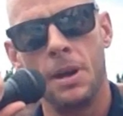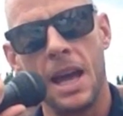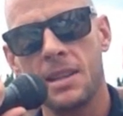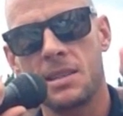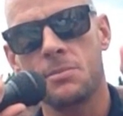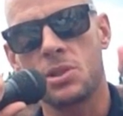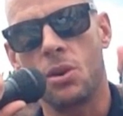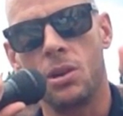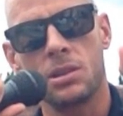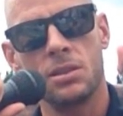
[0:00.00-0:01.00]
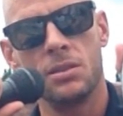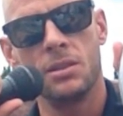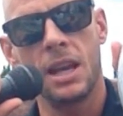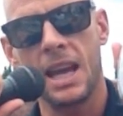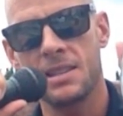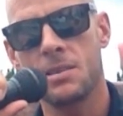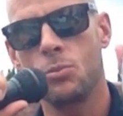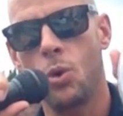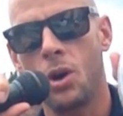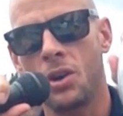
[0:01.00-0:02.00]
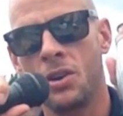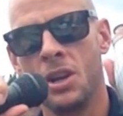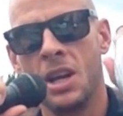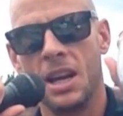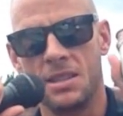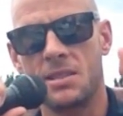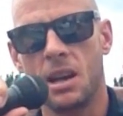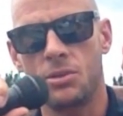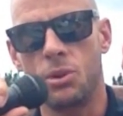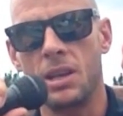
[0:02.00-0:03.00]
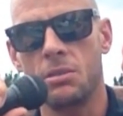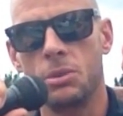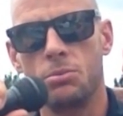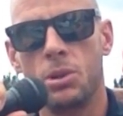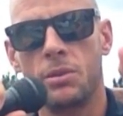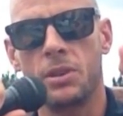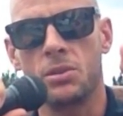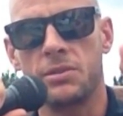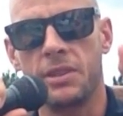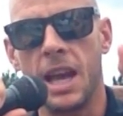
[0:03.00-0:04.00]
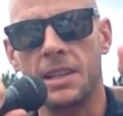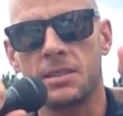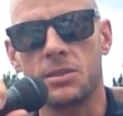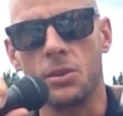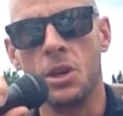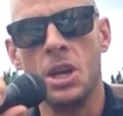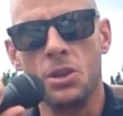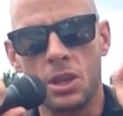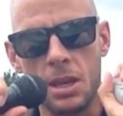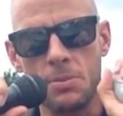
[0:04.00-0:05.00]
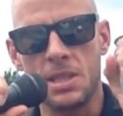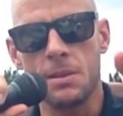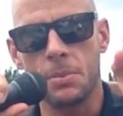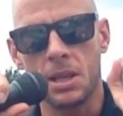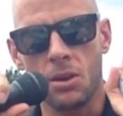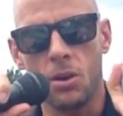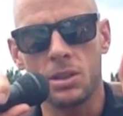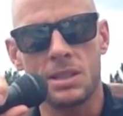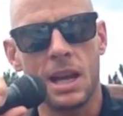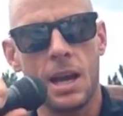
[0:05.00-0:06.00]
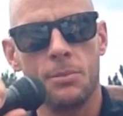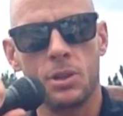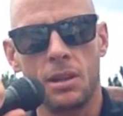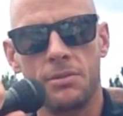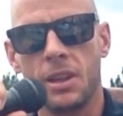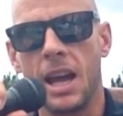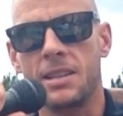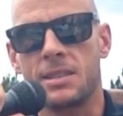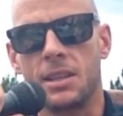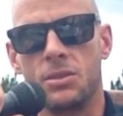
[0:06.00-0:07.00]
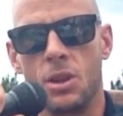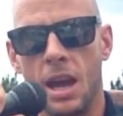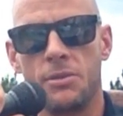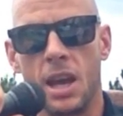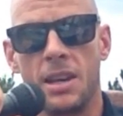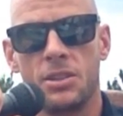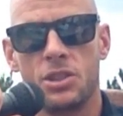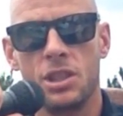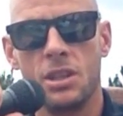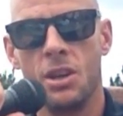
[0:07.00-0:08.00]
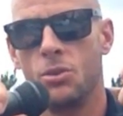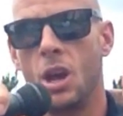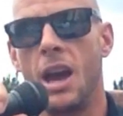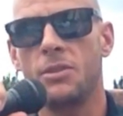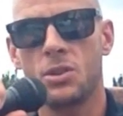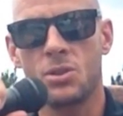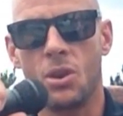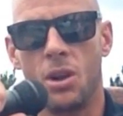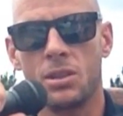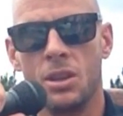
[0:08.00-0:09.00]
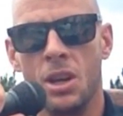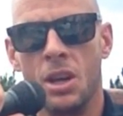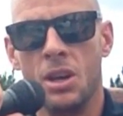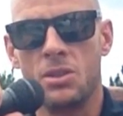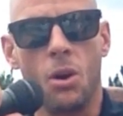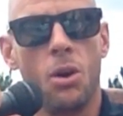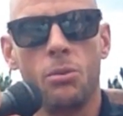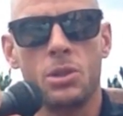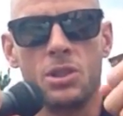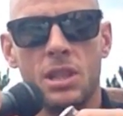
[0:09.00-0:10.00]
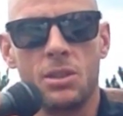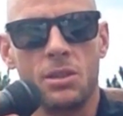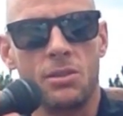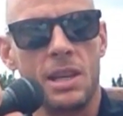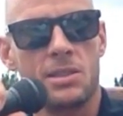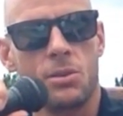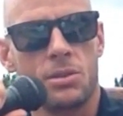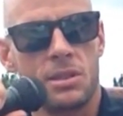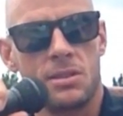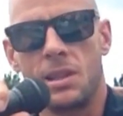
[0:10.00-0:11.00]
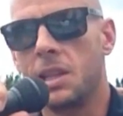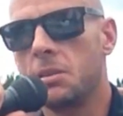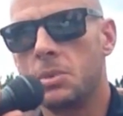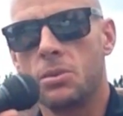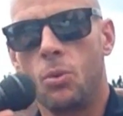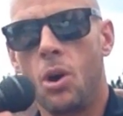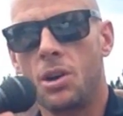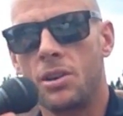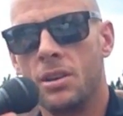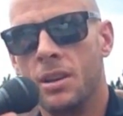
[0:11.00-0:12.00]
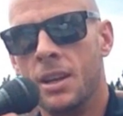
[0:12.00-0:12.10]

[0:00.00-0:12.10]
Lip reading: add some salt, add some water, and start running with one of those flasks. So you keep sipping all the time on that flask, and you have your energy, you have your salt. So all what you need on the race course is a little bit of water,